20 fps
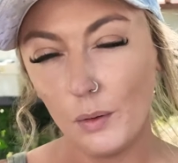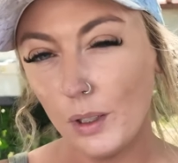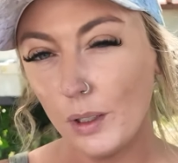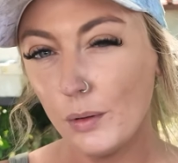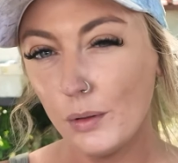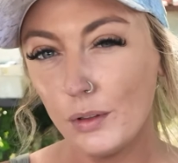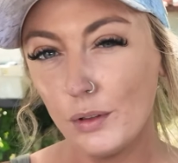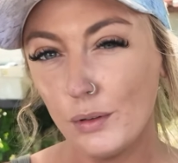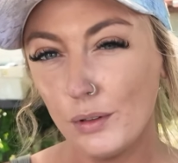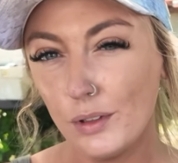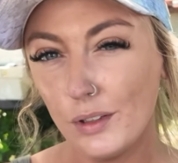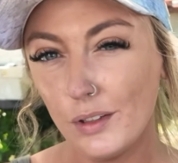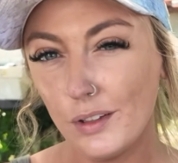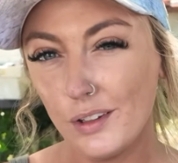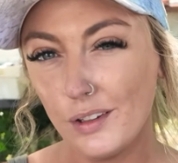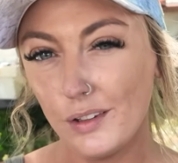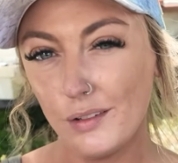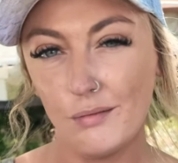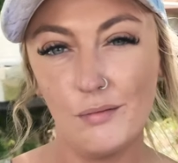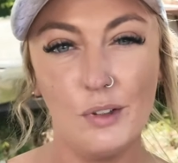of why we're doing
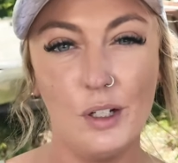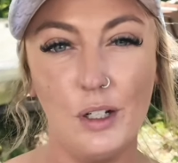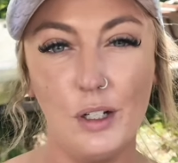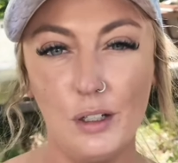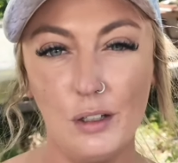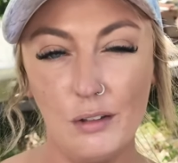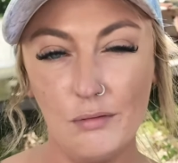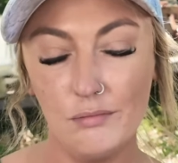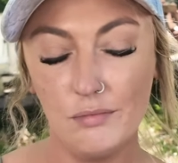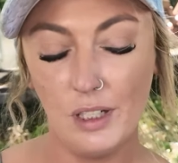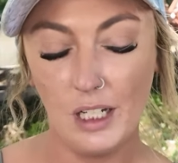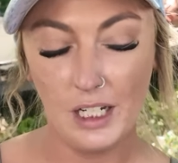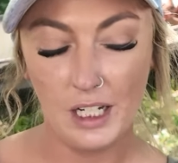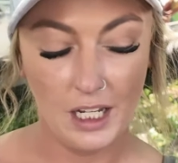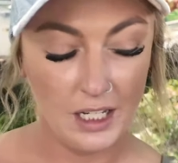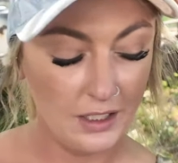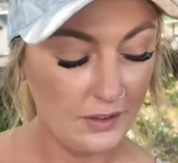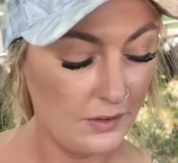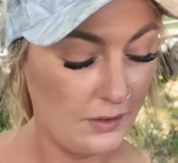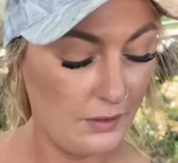this all, I
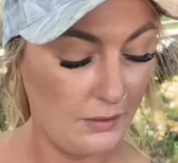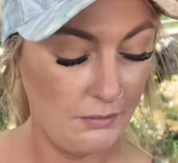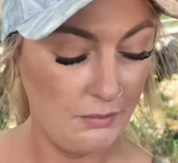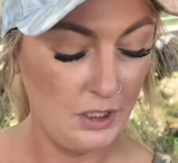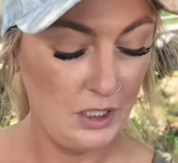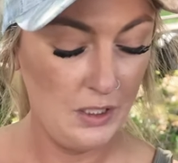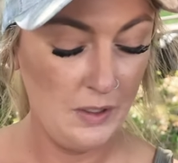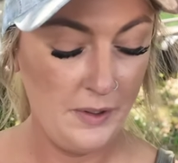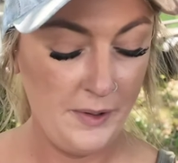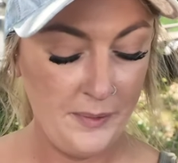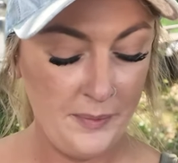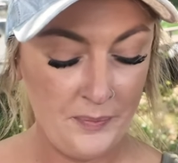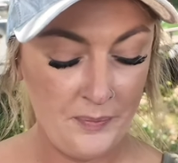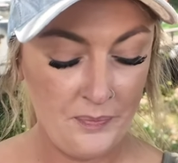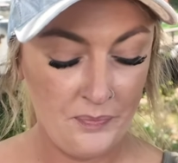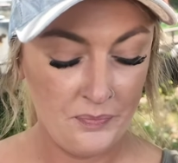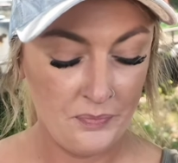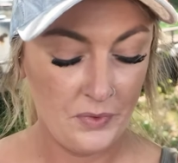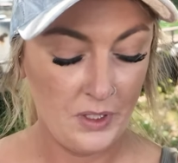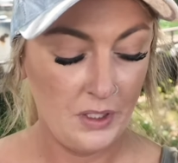guess.
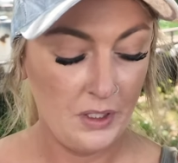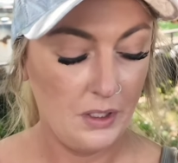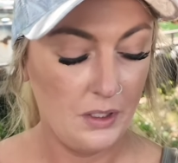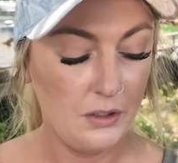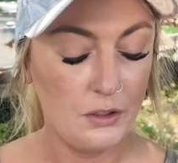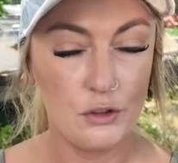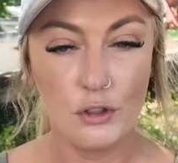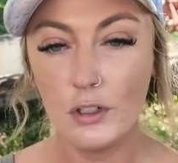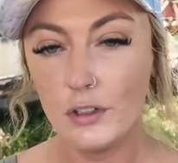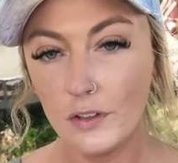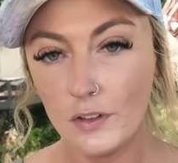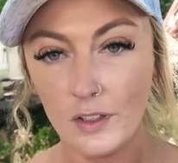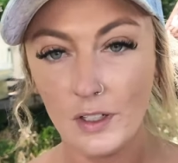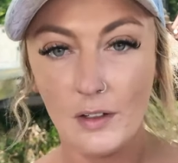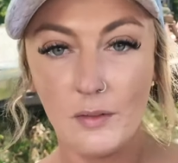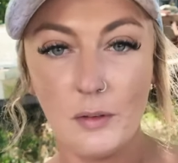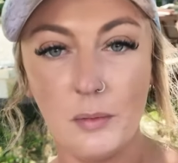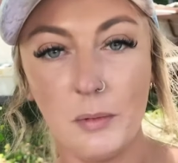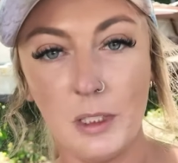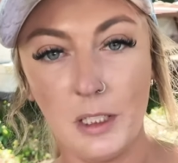The truck
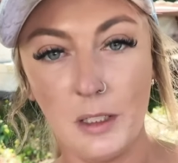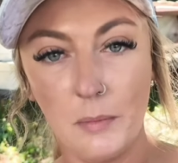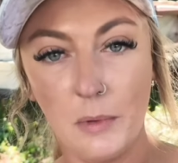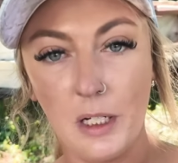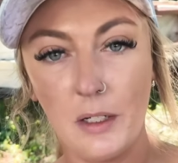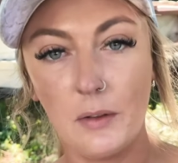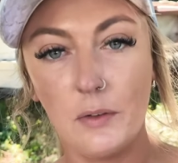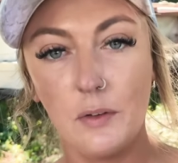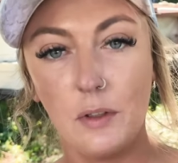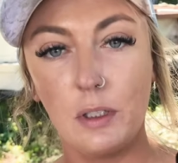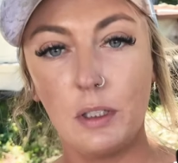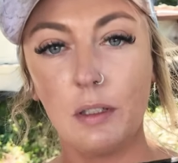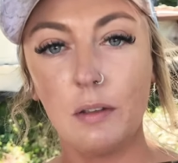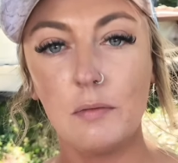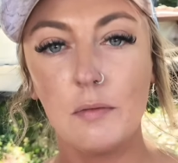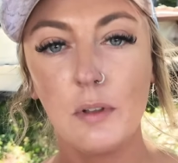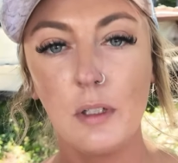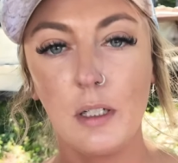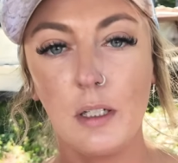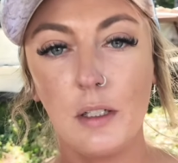doesn't have even any miles on
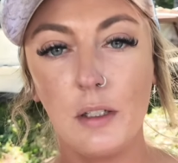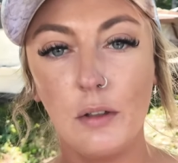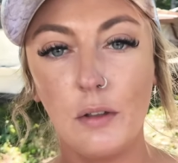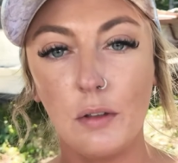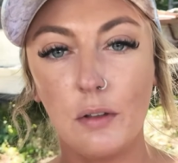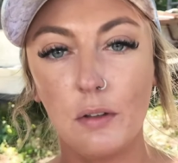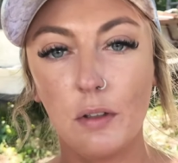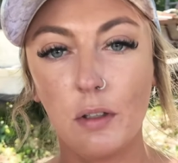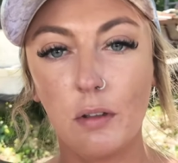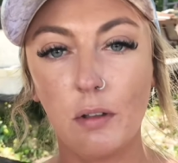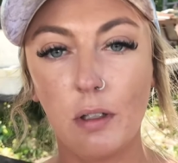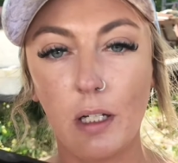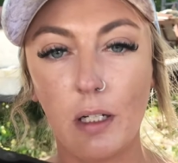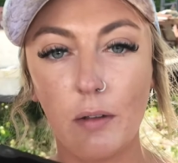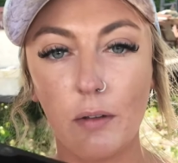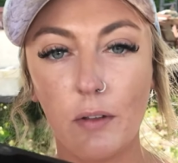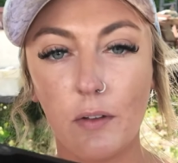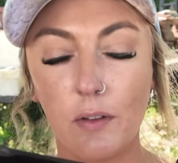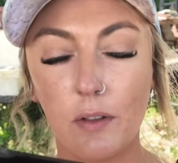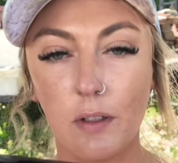it, and you can tell
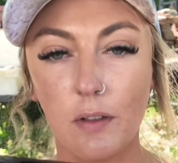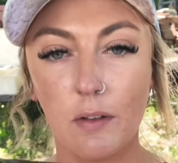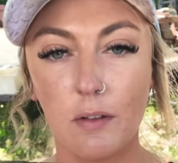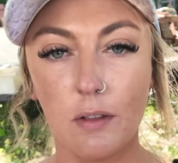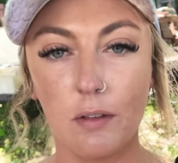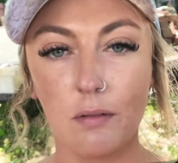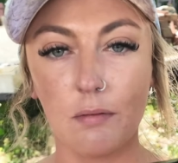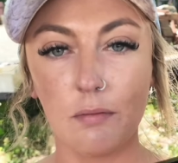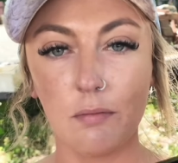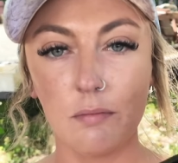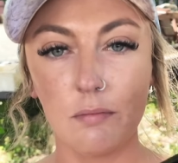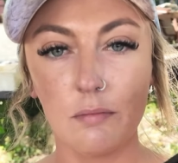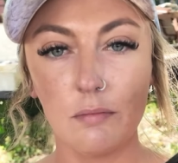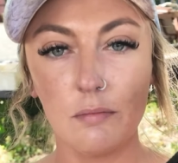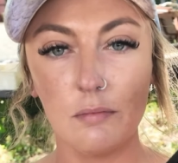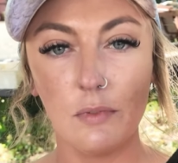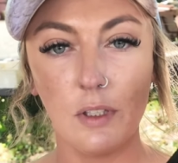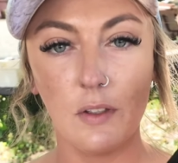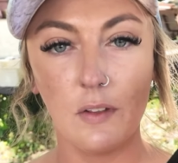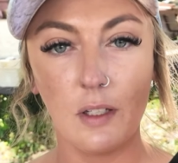how disgusting
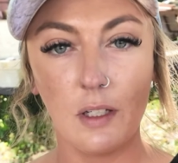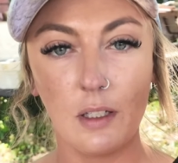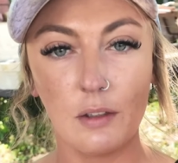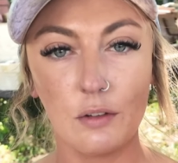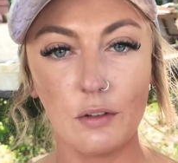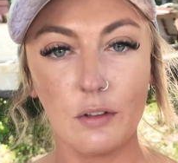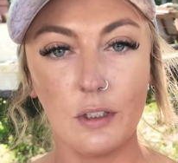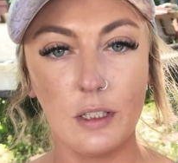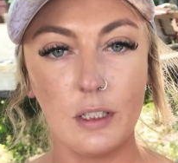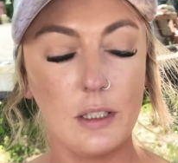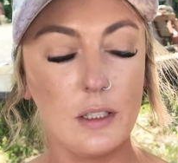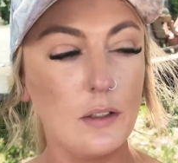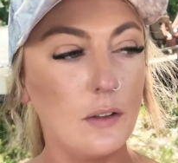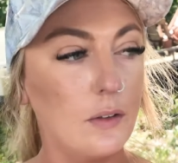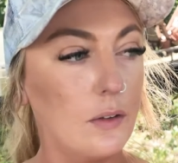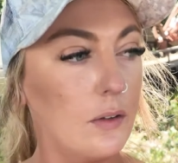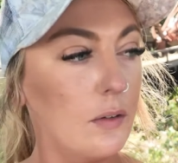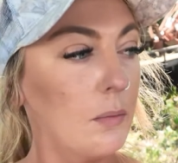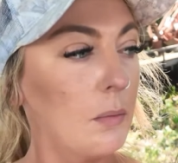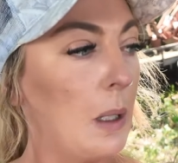this actually
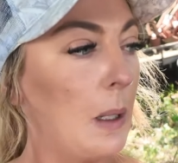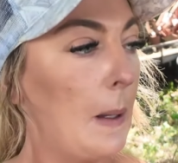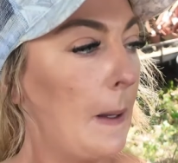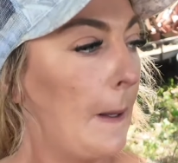is.